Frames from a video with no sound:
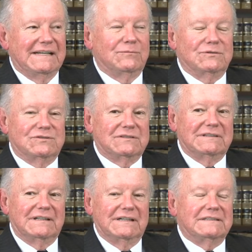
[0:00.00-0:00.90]
It was
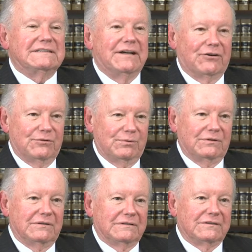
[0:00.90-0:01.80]
a
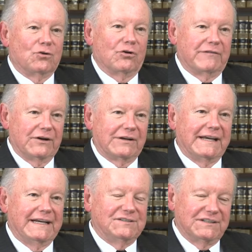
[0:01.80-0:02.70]
terrible Corvair
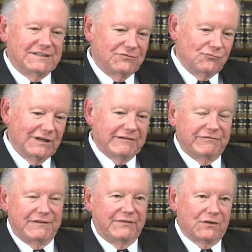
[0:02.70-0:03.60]
case. It didn't really
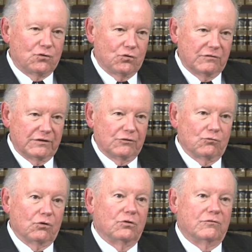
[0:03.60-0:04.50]
fit the Corvair
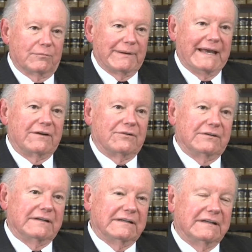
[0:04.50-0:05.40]
rollover
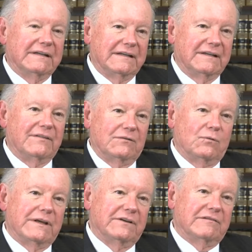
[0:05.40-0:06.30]
pattern
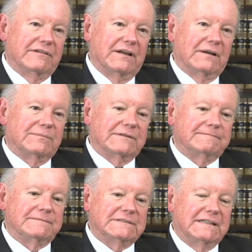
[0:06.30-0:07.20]
that we had developed.
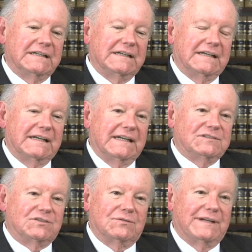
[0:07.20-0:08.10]

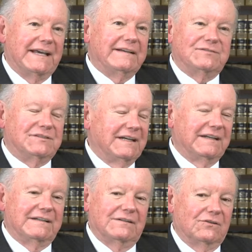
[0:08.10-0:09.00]
And so Dave
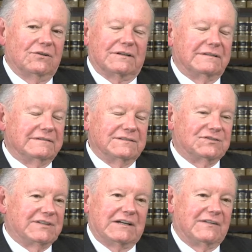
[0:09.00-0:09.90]
said, Look,
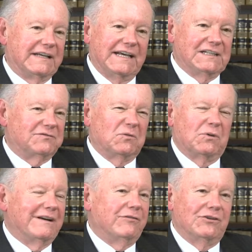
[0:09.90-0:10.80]
settle the case for
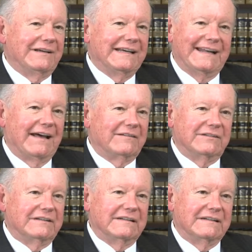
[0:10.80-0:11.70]
whatever you can get out
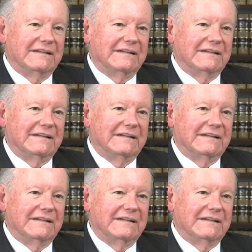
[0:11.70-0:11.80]
of it.